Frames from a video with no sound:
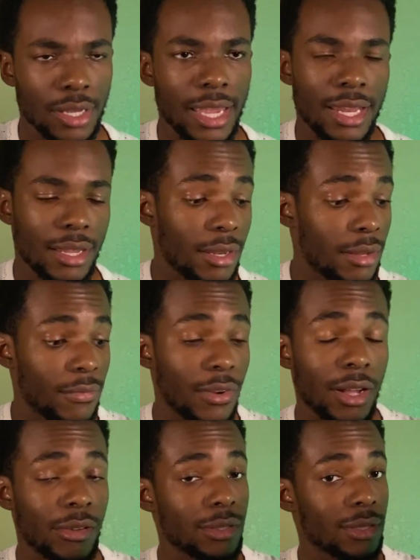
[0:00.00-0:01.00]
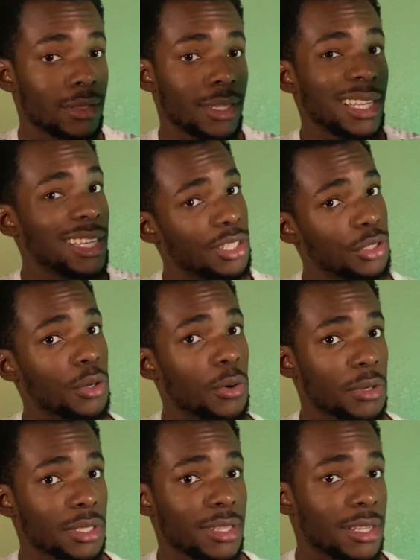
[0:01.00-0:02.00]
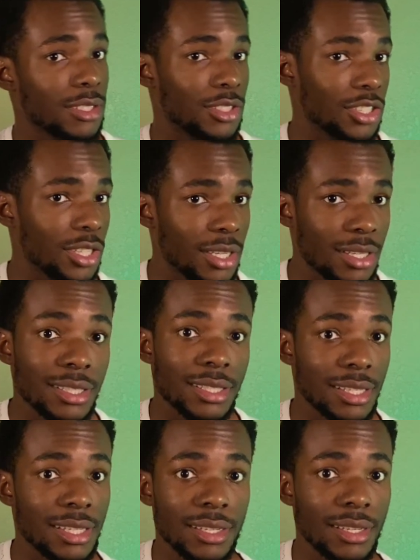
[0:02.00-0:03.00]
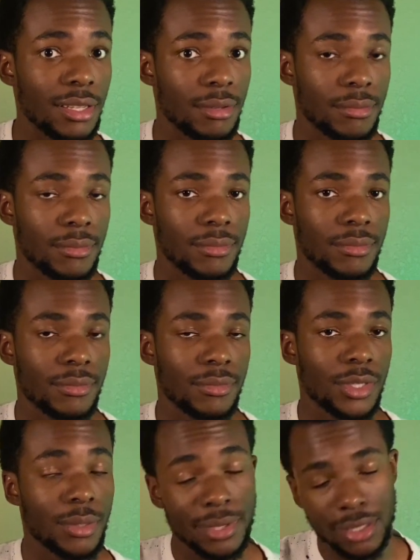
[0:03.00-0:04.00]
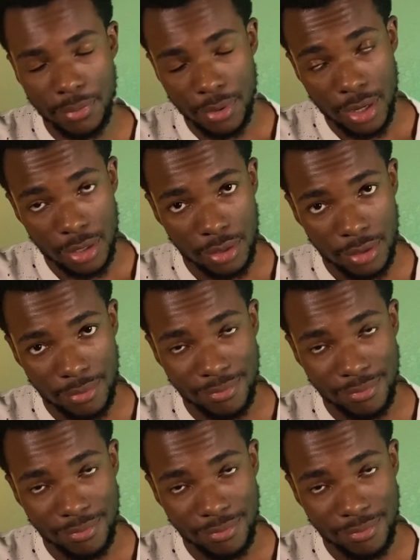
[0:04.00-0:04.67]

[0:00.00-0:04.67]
and it involves easy chords like G, C, and D. You'll be surprised.